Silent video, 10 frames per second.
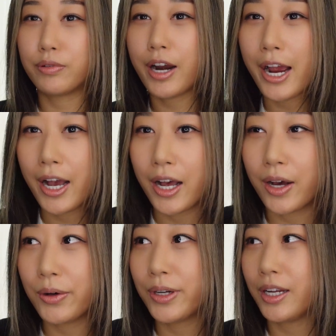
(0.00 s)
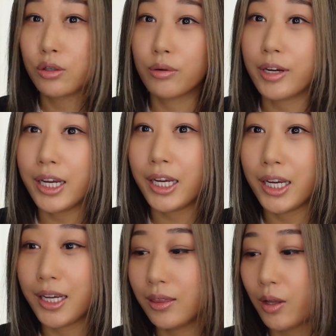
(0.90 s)
brown and
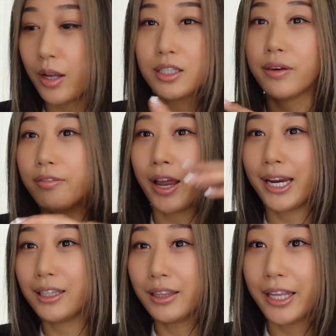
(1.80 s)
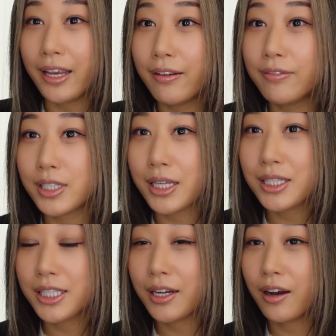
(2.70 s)
green, lots of like leaves and
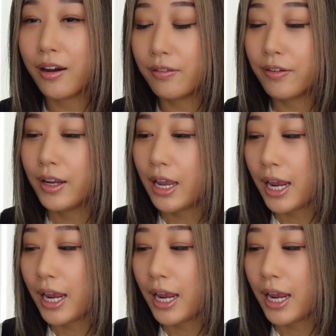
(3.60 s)
stuff.